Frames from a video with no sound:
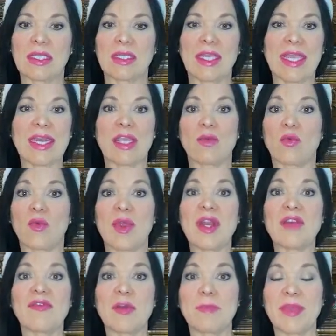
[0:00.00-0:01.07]
getting rid
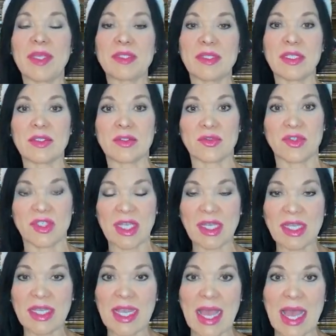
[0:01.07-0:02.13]
of a business or selling a